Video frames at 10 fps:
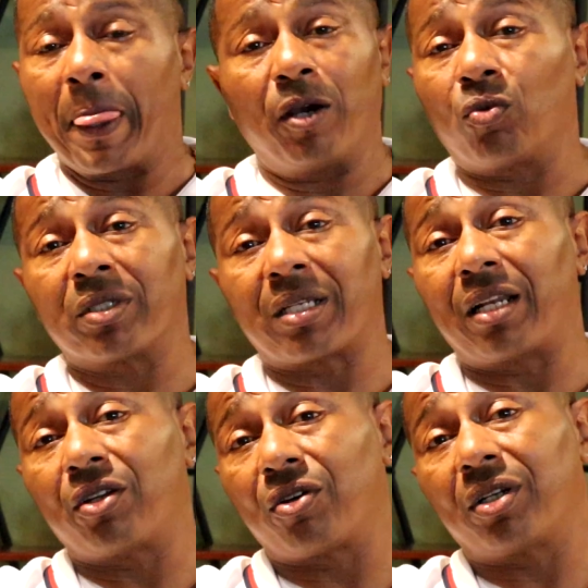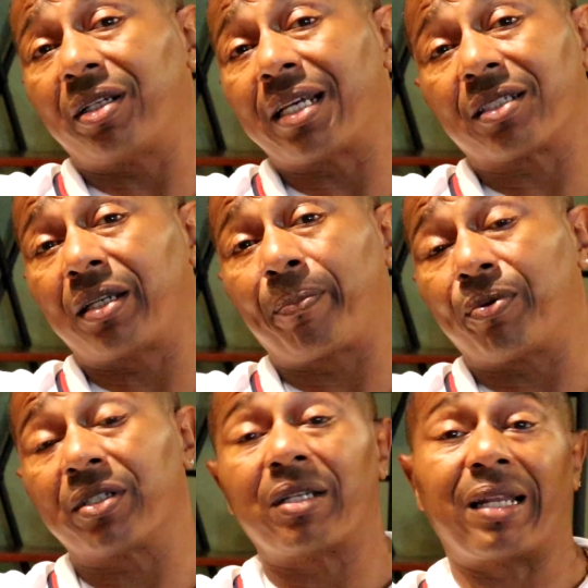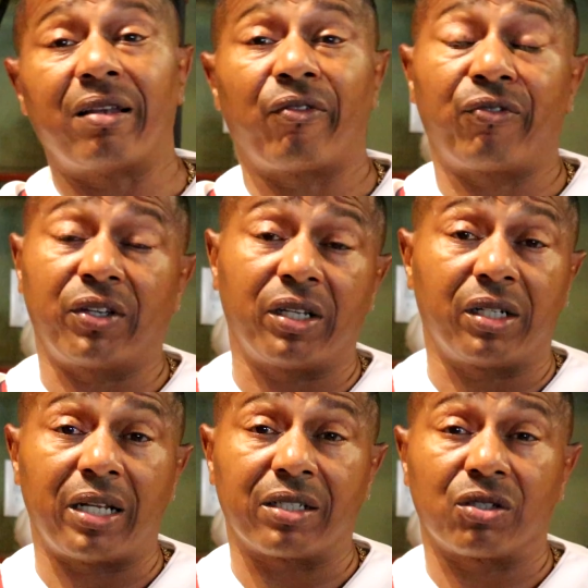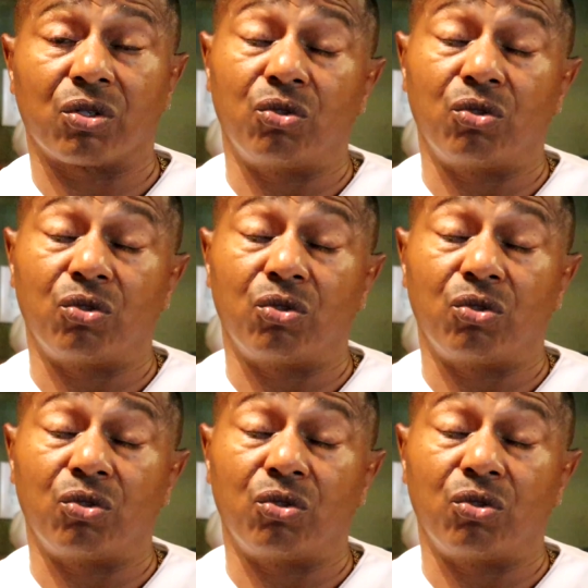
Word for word: And once I learned a lesson in prison, I never forget a lesson.